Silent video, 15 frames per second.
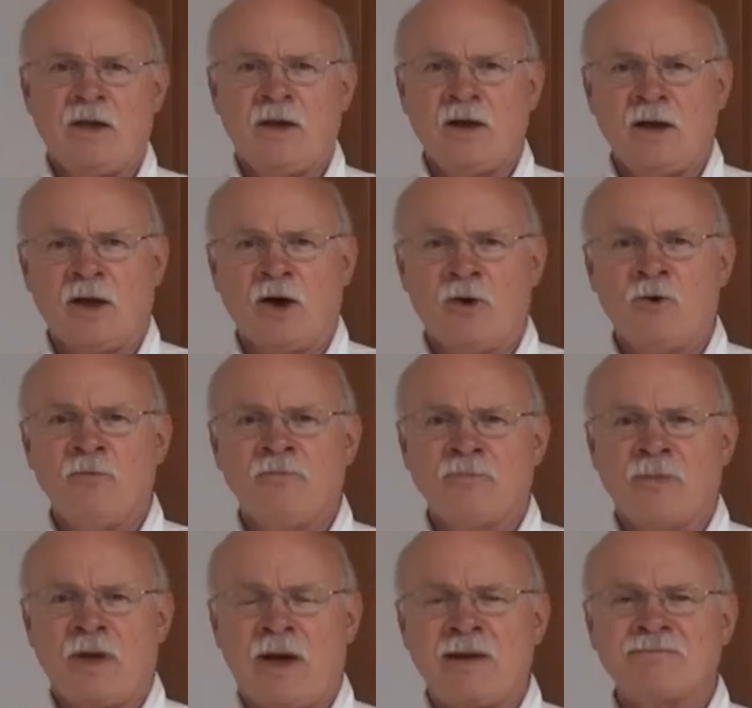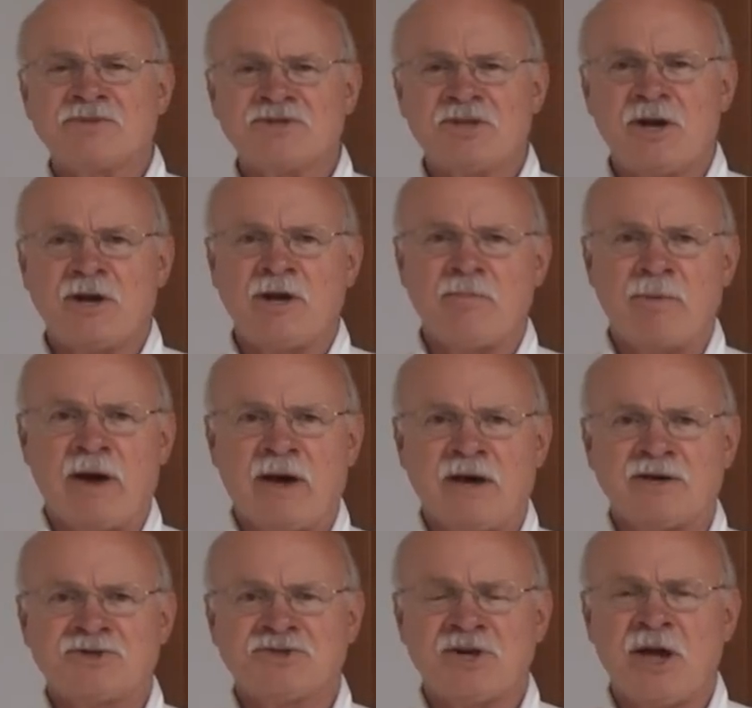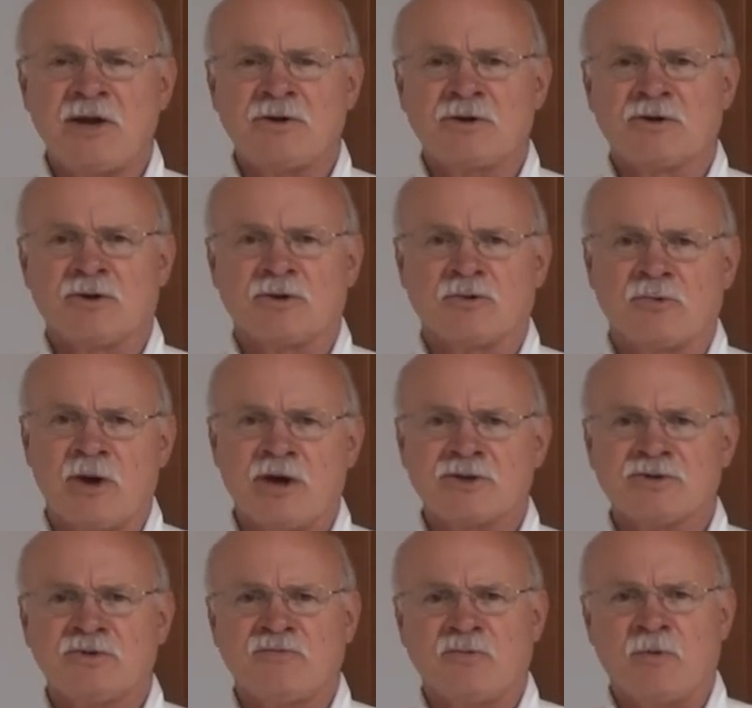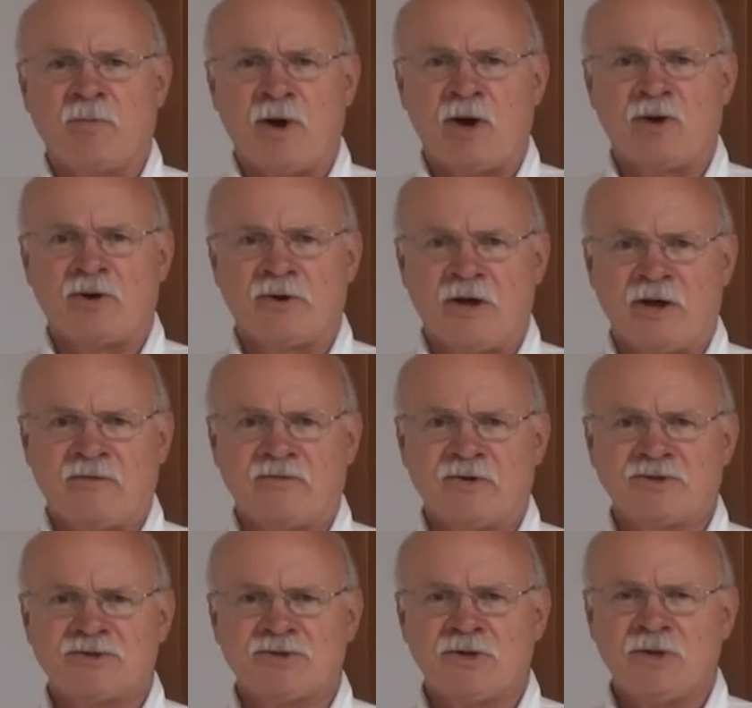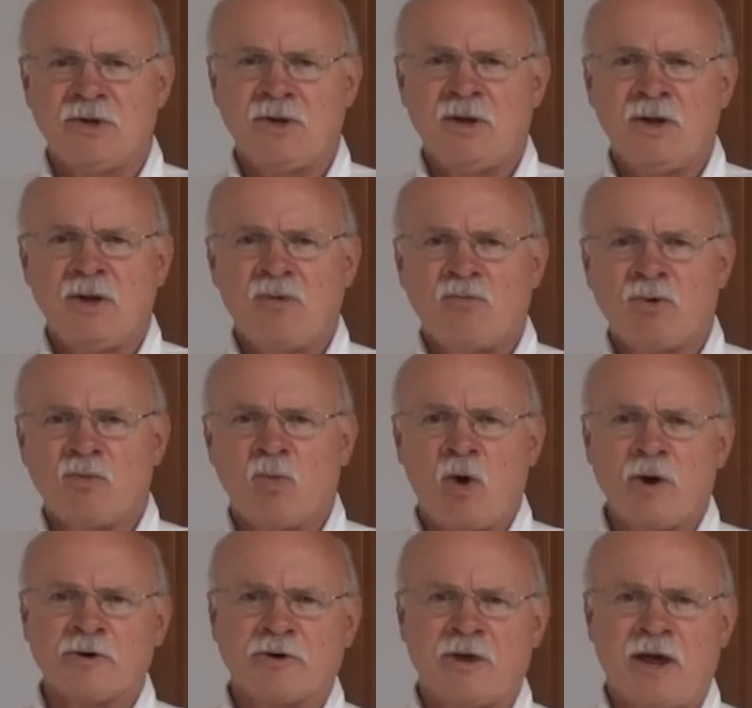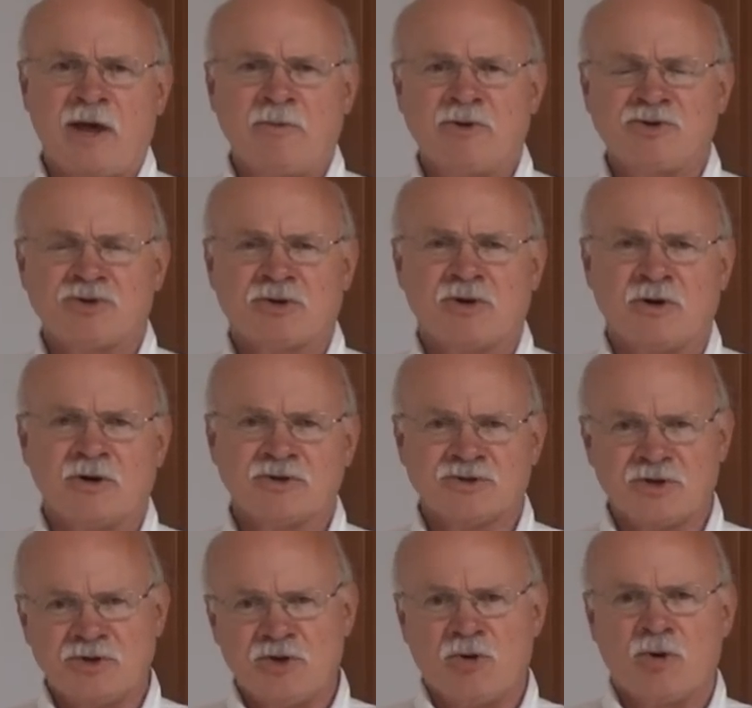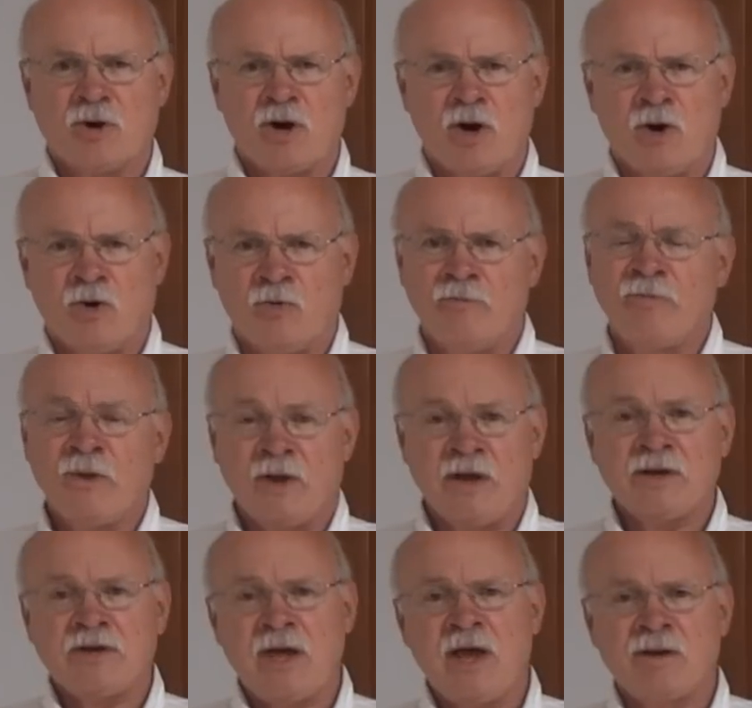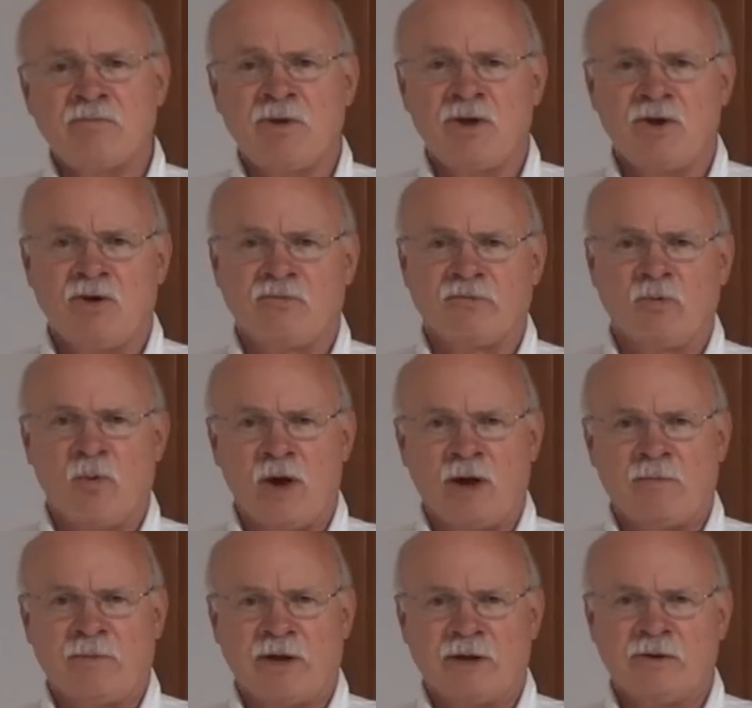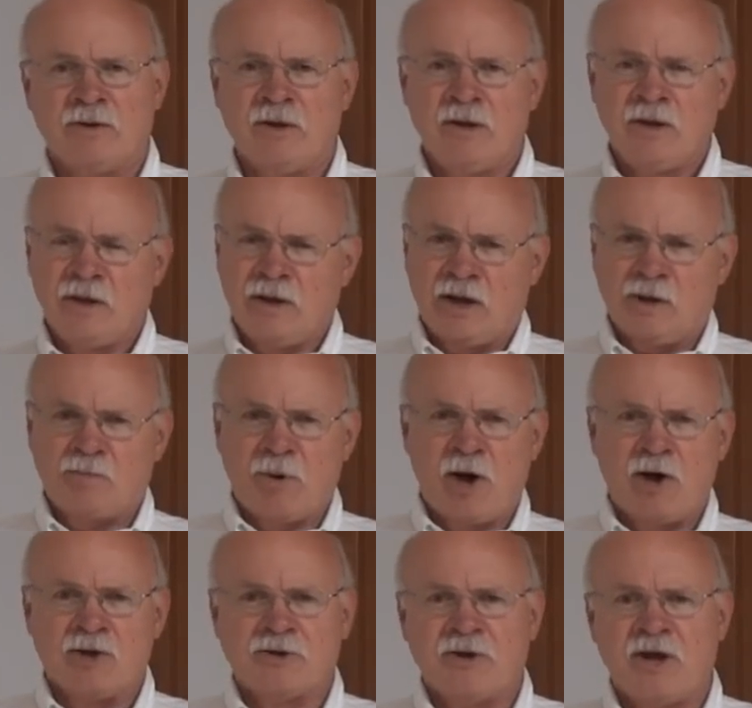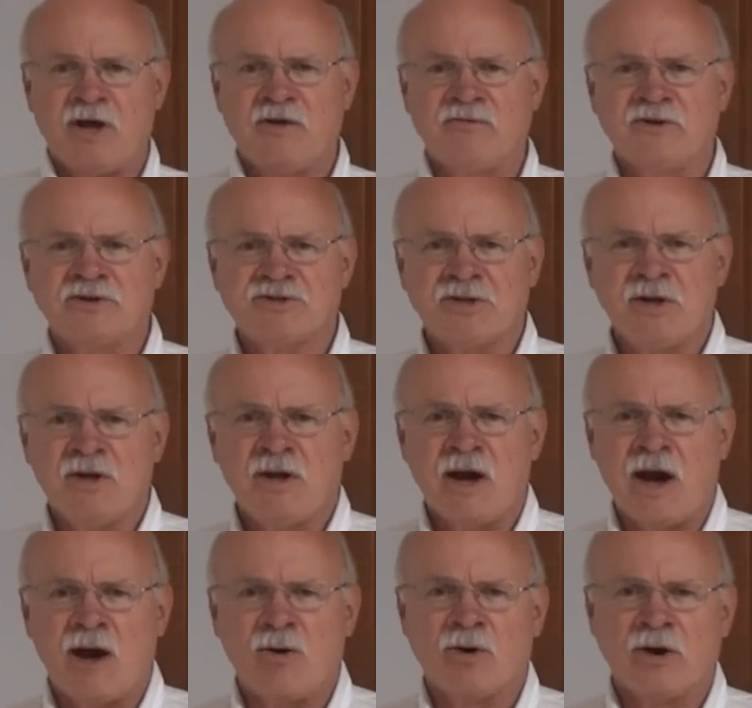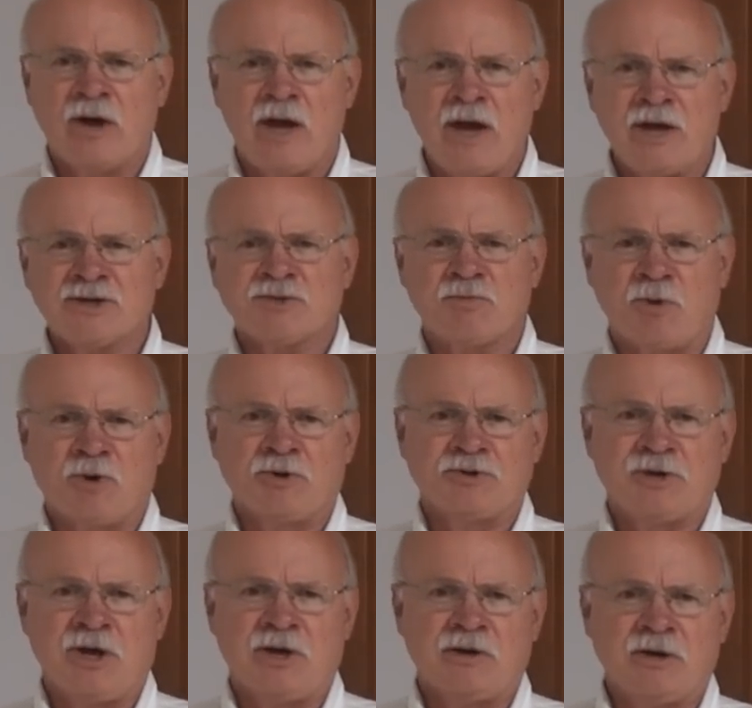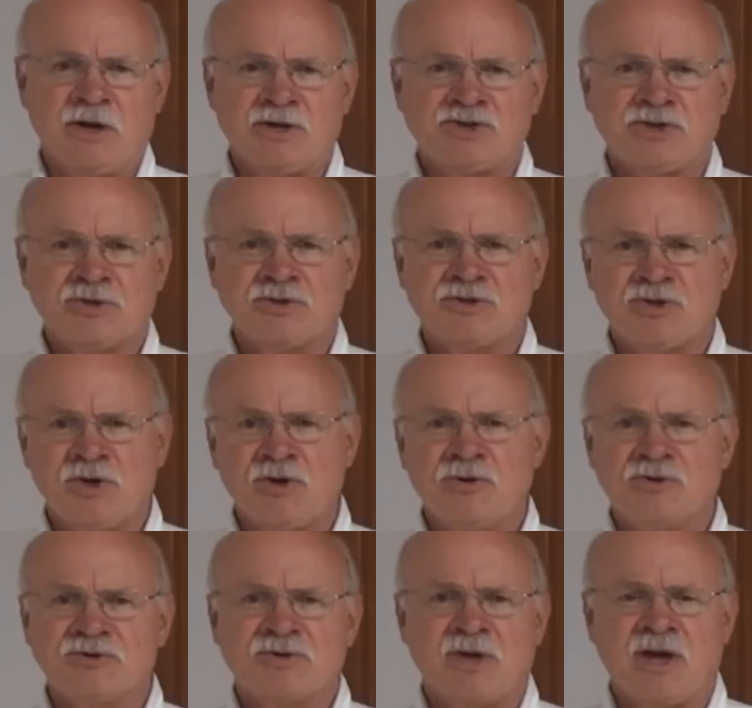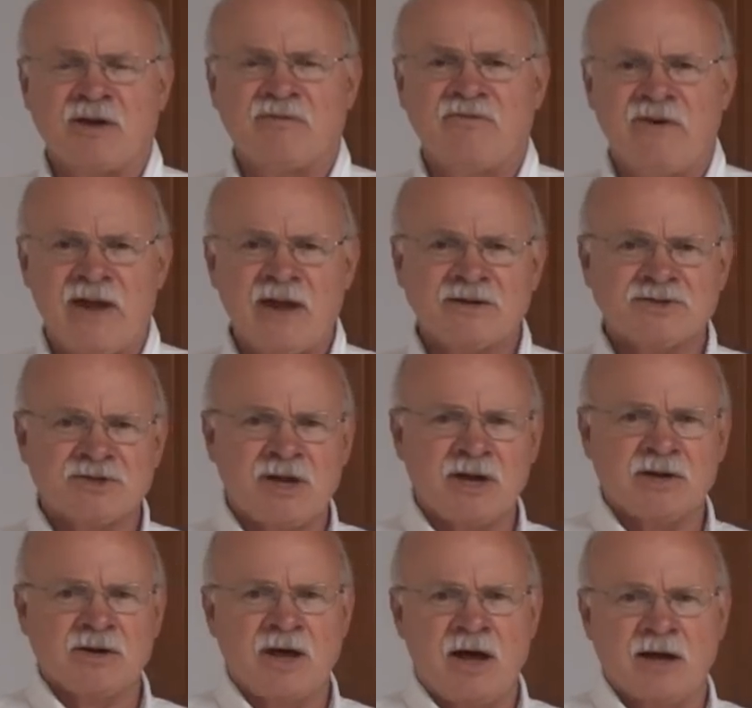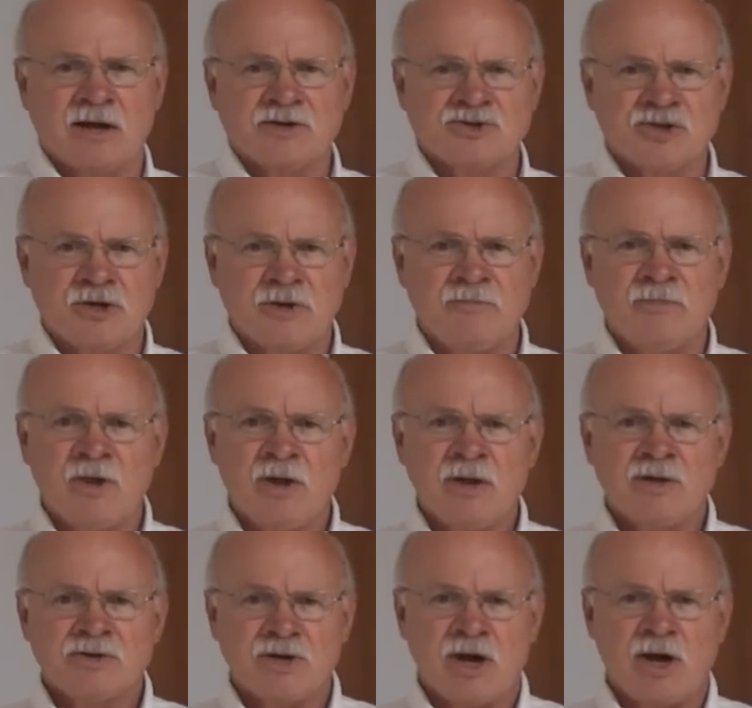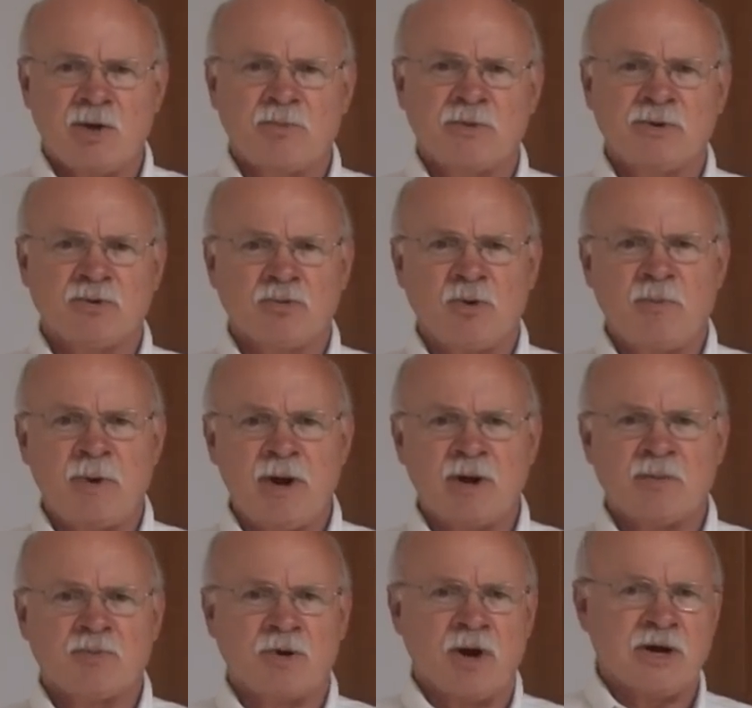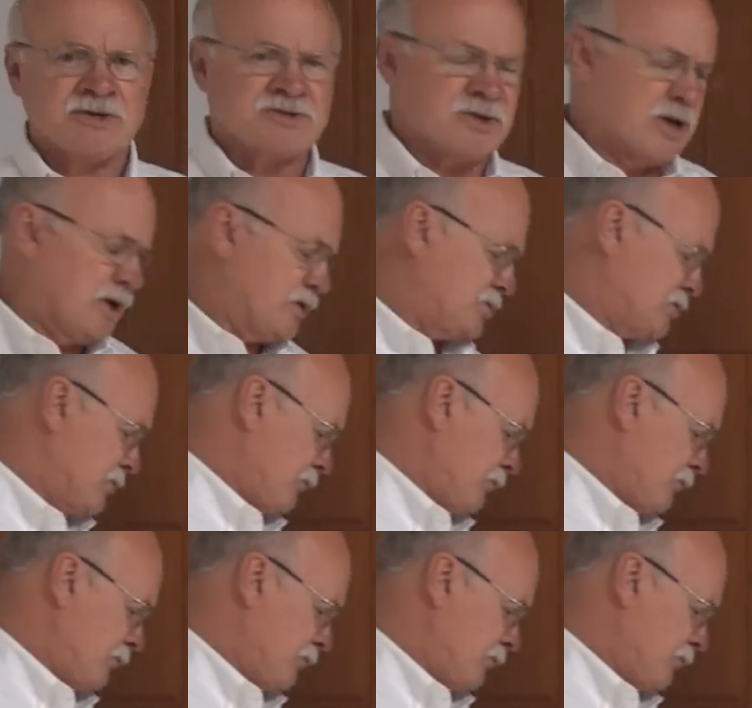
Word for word: Hello, I'm Sonny Bass, Technical Director for Paul Davis. When water damage occurs in your home, it can be overwhelming. At Paul Davis, our expert technicians use advanced technology to help in the repair process.